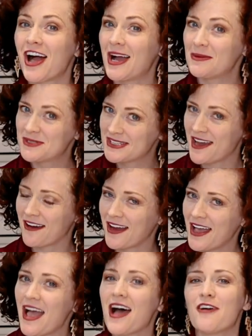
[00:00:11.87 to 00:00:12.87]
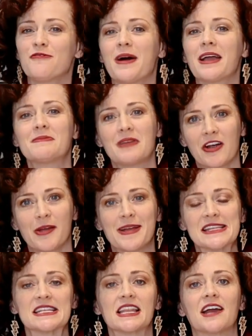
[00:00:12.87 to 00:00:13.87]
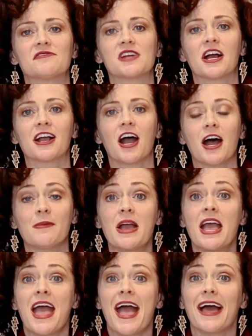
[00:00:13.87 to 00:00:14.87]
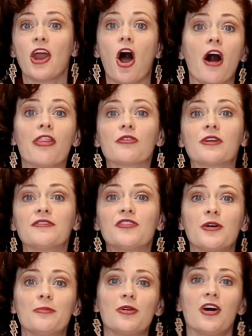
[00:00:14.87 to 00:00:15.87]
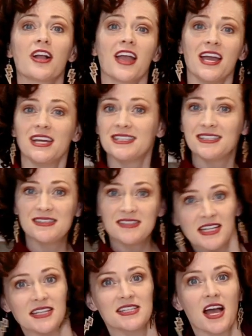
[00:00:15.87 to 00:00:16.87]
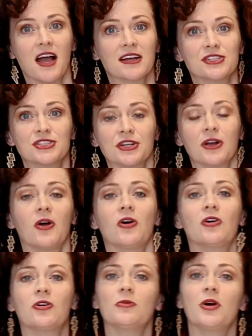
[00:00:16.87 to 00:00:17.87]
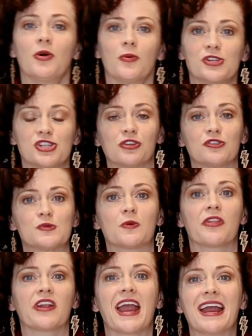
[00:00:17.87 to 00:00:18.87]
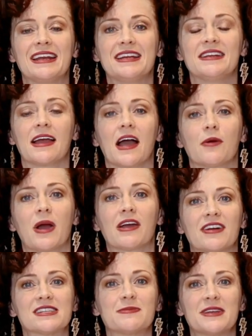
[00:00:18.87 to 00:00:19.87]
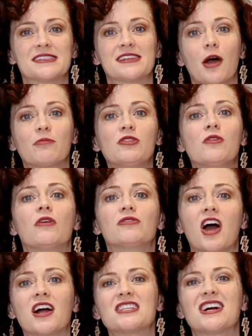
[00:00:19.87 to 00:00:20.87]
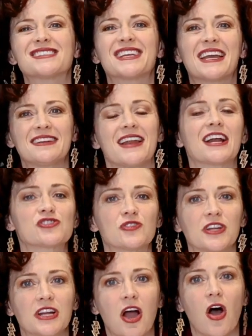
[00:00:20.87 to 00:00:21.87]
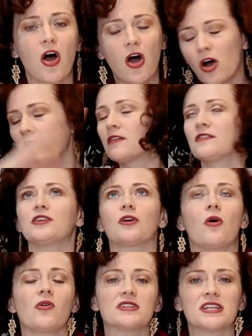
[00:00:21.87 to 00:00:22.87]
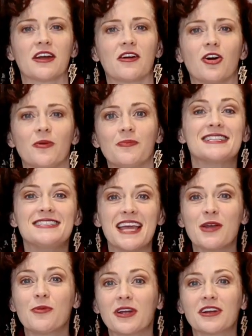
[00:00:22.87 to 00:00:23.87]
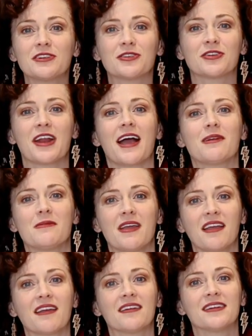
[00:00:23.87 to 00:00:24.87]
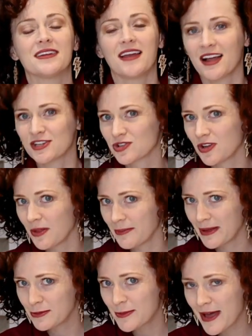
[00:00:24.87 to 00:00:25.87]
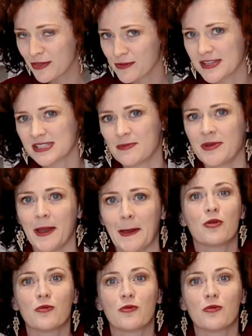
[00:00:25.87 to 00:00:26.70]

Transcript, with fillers: I'm Sarah of My Merry Messy Life dot com and author of the book Detox Your Home, which includes more than eighty D I Y recipes to help you go non-toxic and natural all over your whole entire home. Today we're going to learn how to make natural bubble bath recipe.